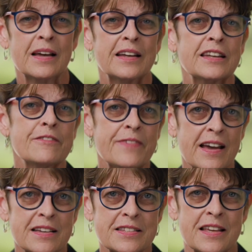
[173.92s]
Enough
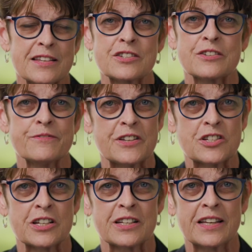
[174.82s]
access to
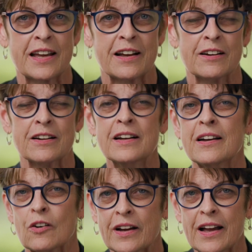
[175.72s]
vision care
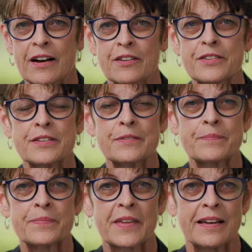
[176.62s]
or health
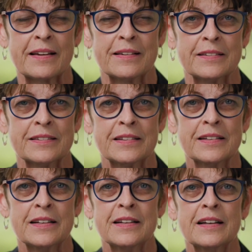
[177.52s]
care,
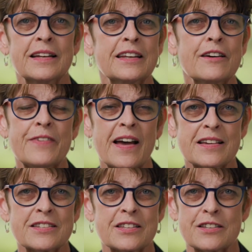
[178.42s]
enough
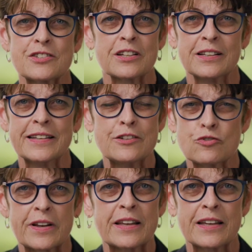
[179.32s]
access to clean
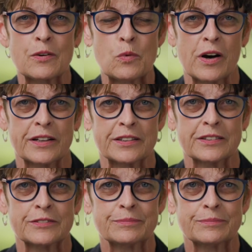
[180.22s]
drinking water,